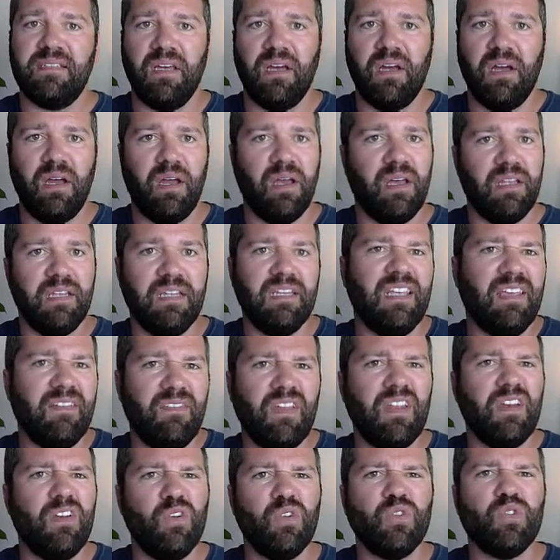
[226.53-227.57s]
and give
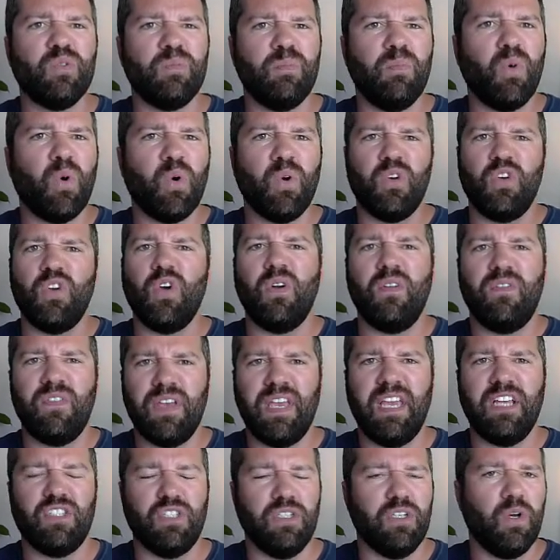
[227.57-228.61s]
end users more
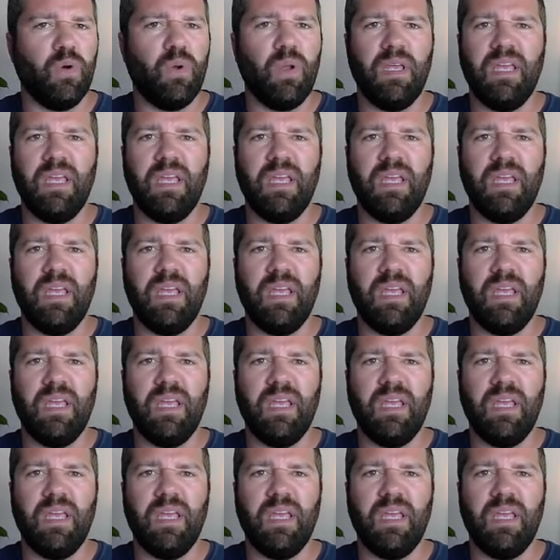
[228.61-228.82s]
notification,